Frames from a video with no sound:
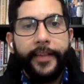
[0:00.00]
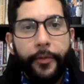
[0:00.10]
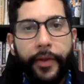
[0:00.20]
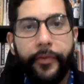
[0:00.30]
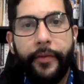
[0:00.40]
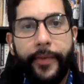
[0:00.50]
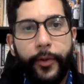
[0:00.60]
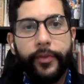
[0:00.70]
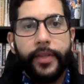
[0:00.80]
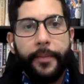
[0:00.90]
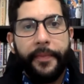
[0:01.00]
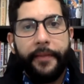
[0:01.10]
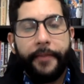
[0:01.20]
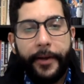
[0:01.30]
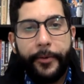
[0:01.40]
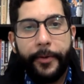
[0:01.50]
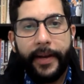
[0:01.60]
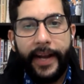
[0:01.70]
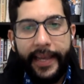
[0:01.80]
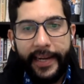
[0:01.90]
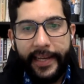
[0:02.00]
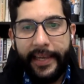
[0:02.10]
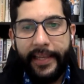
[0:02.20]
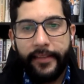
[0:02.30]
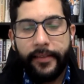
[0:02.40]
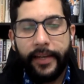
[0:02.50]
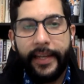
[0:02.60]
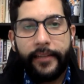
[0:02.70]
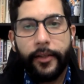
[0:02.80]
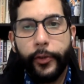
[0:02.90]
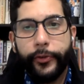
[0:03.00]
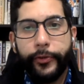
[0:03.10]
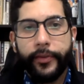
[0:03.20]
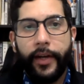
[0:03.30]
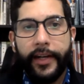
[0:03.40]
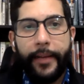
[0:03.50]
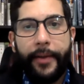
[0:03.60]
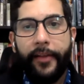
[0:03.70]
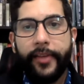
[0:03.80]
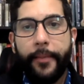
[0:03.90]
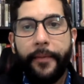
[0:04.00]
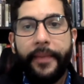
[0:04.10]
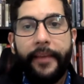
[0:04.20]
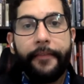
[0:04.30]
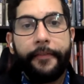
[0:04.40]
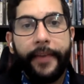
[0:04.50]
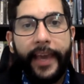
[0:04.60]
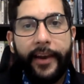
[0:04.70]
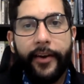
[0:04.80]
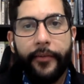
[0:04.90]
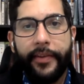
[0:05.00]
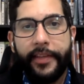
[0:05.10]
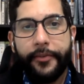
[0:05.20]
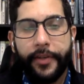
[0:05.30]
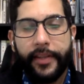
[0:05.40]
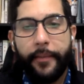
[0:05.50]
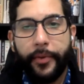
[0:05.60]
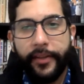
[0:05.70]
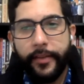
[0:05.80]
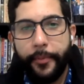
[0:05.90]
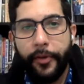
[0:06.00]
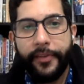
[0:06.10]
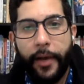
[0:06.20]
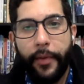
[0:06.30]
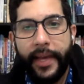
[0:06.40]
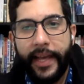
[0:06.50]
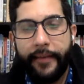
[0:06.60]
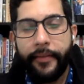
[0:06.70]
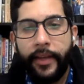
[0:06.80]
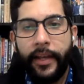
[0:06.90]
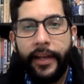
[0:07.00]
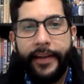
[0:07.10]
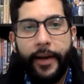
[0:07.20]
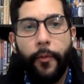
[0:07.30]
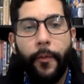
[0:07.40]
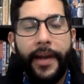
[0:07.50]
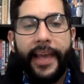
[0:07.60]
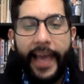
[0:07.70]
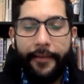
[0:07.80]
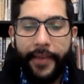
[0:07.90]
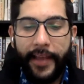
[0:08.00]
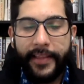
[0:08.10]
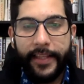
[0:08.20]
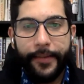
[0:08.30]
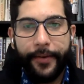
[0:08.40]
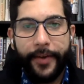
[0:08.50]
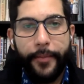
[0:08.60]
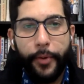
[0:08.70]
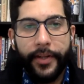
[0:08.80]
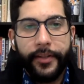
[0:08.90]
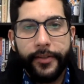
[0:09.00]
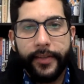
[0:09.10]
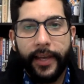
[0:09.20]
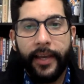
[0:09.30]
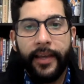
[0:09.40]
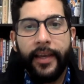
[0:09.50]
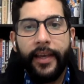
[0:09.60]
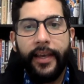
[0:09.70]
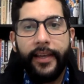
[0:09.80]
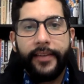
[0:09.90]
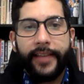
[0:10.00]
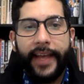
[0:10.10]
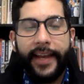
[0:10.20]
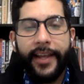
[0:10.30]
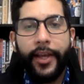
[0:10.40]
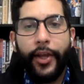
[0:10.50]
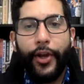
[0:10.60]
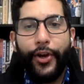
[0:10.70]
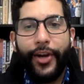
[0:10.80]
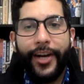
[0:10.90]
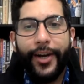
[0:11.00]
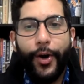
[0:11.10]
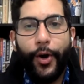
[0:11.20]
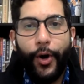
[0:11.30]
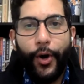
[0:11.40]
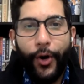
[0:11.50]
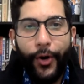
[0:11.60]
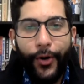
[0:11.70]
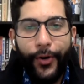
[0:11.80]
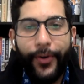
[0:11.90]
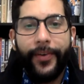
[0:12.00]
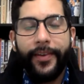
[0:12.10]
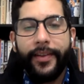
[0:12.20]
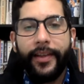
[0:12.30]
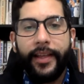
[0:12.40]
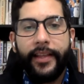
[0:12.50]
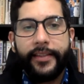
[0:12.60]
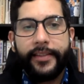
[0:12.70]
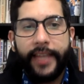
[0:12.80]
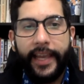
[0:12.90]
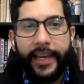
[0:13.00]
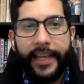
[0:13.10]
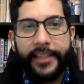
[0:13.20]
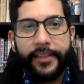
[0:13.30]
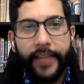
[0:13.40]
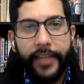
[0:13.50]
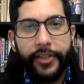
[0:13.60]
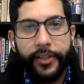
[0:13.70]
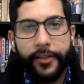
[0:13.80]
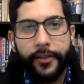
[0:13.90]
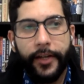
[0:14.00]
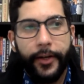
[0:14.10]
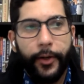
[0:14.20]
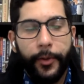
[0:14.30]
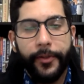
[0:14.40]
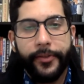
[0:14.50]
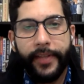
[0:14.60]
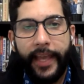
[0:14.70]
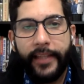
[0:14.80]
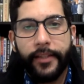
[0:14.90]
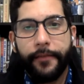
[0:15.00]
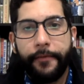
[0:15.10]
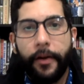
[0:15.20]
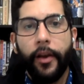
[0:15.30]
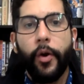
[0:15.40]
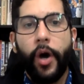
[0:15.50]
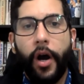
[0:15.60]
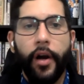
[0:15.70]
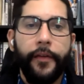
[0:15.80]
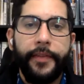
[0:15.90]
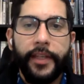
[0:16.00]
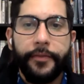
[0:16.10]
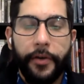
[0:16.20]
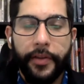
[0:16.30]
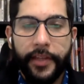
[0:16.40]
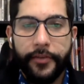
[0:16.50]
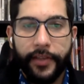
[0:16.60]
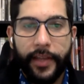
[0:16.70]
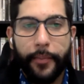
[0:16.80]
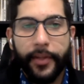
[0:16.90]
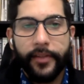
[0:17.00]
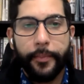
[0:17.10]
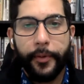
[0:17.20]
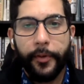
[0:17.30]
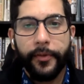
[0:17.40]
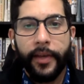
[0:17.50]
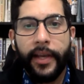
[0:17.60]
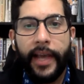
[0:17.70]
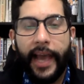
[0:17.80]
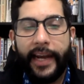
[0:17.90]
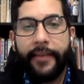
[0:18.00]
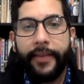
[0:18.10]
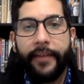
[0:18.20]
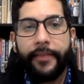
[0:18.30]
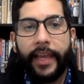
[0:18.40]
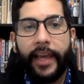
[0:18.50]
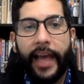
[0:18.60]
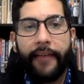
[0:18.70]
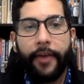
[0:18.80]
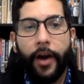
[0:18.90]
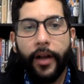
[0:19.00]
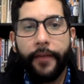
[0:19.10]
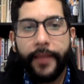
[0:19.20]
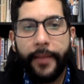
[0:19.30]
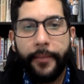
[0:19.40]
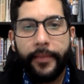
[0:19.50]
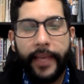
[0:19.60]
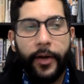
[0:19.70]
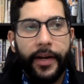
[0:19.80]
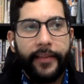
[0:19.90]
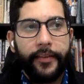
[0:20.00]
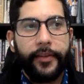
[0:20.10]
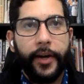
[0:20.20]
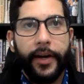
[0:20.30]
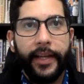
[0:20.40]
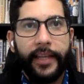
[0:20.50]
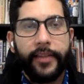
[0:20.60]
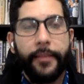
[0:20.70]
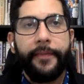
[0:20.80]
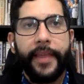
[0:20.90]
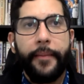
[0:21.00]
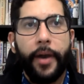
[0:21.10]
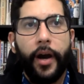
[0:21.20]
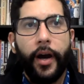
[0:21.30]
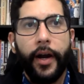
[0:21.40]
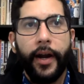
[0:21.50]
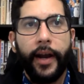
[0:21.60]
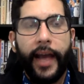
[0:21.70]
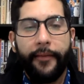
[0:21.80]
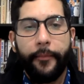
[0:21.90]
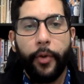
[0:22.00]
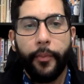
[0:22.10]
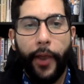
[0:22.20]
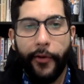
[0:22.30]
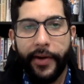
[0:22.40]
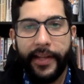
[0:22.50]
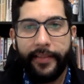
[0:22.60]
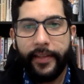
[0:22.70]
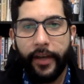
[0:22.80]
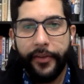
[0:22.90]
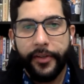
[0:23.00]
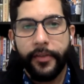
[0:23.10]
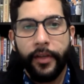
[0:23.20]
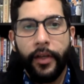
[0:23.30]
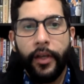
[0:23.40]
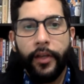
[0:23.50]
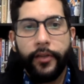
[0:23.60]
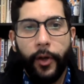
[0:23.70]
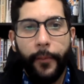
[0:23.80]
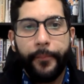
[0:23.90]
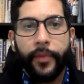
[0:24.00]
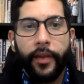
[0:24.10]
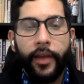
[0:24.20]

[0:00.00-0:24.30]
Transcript: now that we reviewed some of the federal guidelines, let's also talk about some of the fair redistricting principles that we have. Now, one caveat that's very important to say is that not all state legislatures, not all states follow all of these fair redistricting principles. And even if they have all of them, they don't necessarily, some of them have more priority than the others. So